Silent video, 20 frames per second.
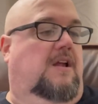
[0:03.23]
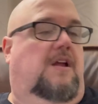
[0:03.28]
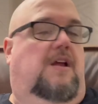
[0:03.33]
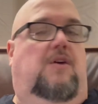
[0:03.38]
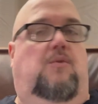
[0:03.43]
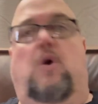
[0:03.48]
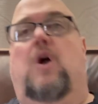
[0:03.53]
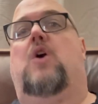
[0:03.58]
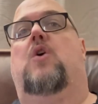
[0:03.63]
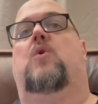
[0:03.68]

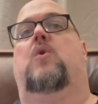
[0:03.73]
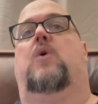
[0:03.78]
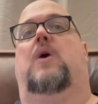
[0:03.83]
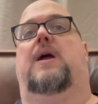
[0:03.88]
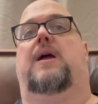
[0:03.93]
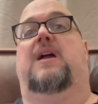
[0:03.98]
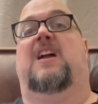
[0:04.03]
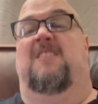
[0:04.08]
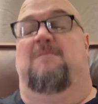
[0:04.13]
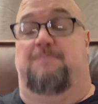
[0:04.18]
Woo!
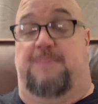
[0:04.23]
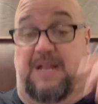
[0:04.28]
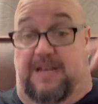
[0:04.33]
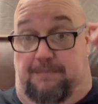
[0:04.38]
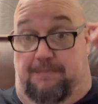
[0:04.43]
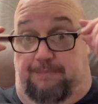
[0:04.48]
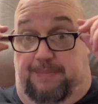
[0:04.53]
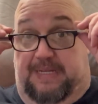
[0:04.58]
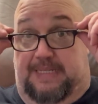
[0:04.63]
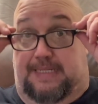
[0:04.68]
Been a
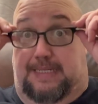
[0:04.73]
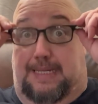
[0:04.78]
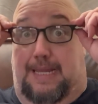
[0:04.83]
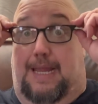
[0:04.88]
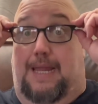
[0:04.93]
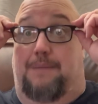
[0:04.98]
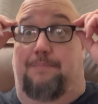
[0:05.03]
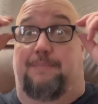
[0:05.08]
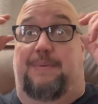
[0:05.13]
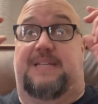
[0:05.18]
busy
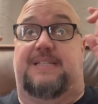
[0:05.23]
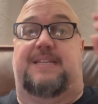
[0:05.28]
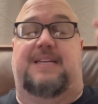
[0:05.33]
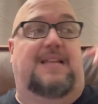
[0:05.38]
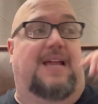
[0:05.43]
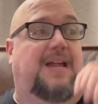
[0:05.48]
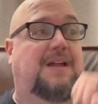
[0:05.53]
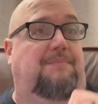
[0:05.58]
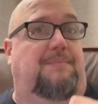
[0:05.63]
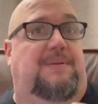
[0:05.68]
day, busy
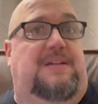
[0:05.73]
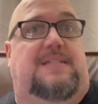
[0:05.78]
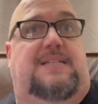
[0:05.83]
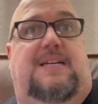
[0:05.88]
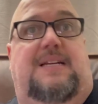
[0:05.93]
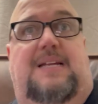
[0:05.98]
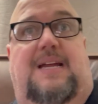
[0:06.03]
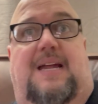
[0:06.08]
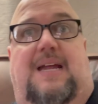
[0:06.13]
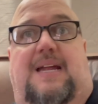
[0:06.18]
day,
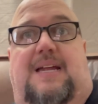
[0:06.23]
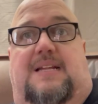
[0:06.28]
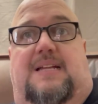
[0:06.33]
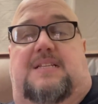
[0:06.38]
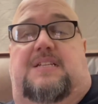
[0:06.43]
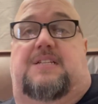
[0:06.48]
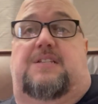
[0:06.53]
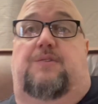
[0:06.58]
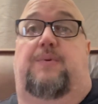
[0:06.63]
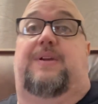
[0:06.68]
busy day.
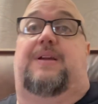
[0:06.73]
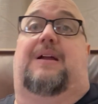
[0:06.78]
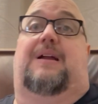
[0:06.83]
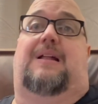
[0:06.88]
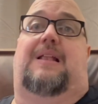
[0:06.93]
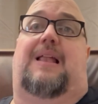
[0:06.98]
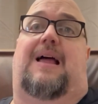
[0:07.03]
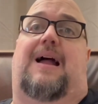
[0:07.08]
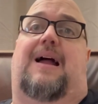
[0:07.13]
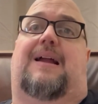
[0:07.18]
It's 3
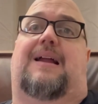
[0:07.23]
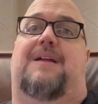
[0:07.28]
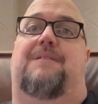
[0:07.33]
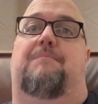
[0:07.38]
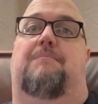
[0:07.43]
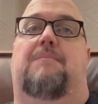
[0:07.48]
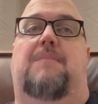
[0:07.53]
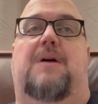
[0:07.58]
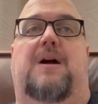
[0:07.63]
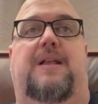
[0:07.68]
o'clock on
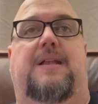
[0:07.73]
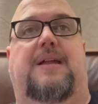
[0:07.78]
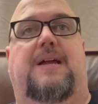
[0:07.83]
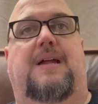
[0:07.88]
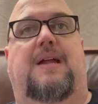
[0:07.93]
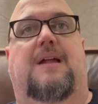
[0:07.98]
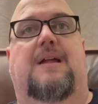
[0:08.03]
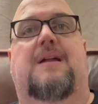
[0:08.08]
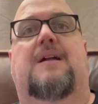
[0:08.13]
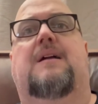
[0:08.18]

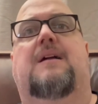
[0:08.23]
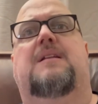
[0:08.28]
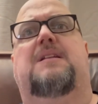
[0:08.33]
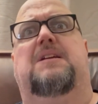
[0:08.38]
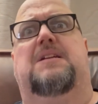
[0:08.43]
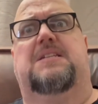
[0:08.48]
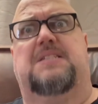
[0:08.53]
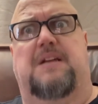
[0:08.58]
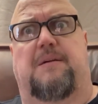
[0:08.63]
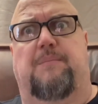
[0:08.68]
Monday,
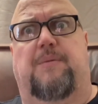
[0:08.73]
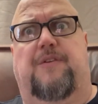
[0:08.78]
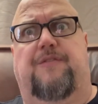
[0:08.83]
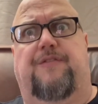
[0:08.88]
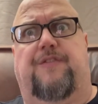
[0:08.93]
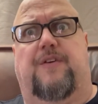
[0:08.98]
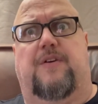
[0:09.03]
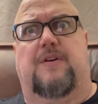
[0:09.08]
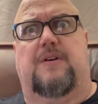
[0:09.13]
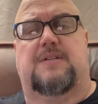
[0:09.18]
December
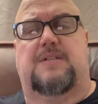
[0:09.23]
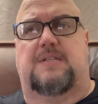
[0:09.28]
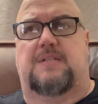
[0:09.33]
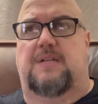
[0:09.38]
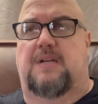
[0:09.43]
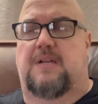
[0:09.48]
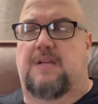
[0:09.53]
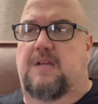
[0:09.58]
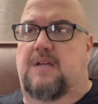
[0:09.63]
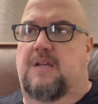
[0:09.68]
1st.
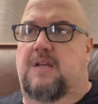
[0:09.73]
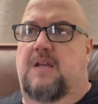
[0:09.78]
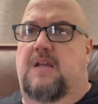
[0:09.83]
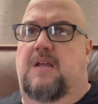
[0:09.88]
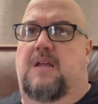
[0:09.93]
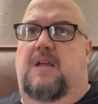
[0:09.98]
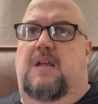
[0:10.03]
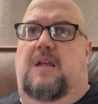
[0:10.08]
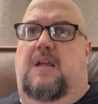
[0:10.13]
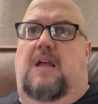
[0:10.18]

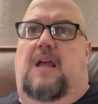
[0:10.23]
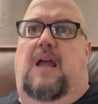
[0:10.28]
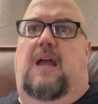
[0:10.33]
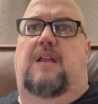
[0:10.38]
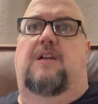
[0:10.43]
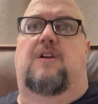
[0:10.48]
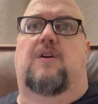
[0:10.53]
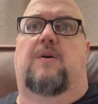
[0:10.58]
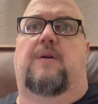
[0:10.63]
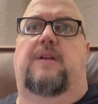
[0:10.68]
Had
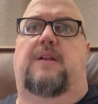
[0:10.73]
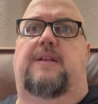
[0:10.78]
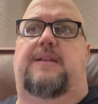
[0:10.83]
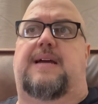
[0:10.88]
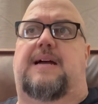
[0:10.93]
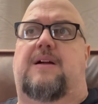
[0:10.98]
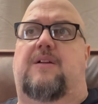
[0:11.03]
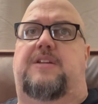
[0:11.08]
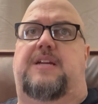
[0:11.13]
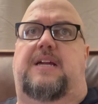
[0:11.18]
to go into
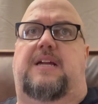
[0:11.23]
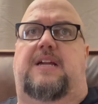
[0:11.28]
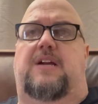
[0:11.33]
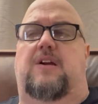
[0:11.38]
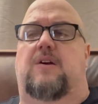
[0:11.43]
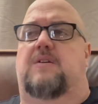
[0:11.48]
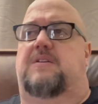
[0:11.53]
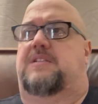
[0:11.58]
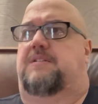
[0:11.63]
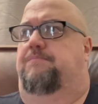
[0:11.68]
town, take
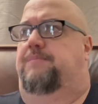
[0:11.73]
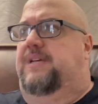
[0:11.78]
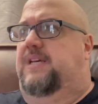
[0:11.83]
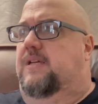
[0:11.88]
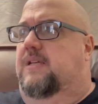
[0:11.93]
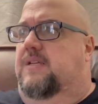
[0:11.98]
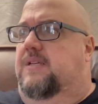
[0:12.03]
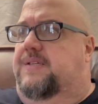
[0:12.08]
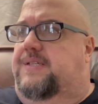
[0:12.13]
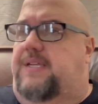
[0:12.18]
care of some
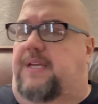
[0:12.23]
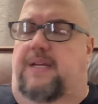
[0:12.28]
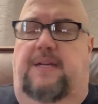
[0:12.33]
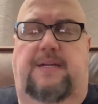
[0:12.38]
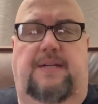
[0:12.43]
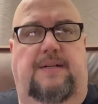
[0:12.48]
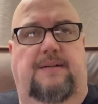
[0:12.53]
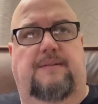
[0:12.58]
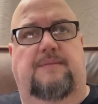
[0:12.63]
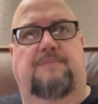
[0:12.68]
bills.
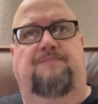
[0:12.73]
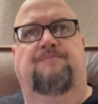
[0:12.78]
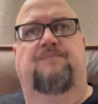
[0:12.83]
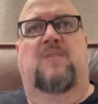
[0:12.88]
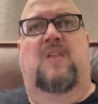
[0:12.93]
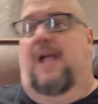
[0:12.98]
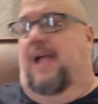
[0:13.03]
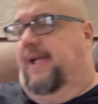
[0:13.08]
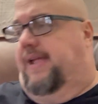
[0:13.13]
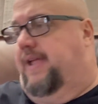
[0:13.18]

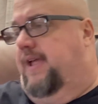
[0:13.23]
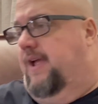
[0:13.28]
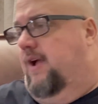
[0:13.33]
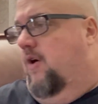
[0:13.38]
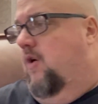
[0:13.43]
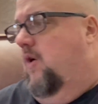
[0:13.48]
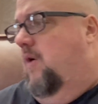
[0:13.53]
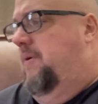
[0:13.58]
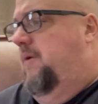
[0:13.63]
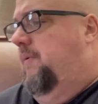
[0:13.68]
I get
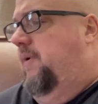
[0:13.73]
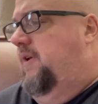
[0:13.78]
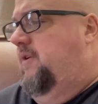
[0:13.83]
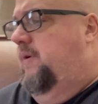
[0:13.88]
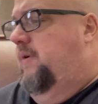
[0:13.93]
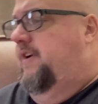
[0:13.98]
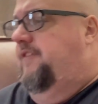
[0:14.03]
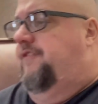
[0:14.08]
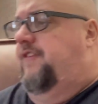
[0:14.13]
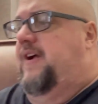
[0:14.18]
home and what
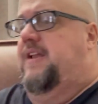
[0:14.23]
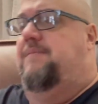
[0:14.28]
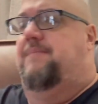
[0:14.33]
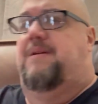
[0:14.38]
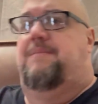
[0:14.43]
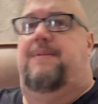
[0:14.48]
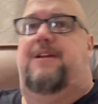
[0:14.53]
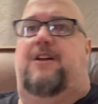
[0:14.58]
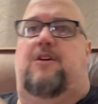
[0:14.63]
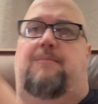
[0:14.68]
do I find in
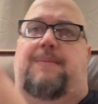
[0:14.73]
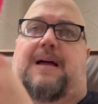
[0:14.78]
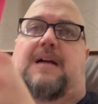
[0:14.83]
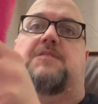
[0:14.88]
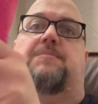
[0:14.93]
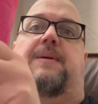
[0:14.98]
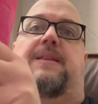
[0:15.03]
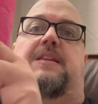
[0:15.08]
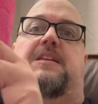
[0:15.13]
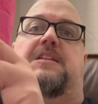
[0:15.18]
my mailbox
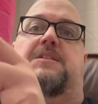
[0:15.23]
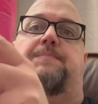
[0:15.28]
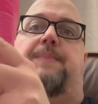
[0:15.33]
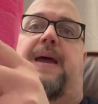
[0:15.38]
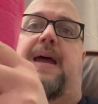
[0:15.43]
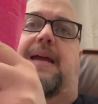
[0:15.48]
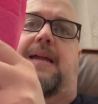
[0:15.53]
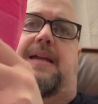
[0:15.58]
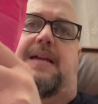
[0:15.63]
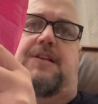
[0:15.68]
but this
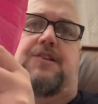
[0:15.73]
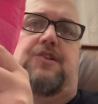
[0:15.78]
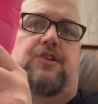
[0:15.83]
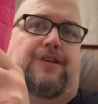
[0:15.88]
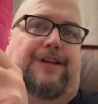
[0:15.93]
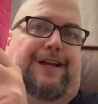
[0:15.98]
package?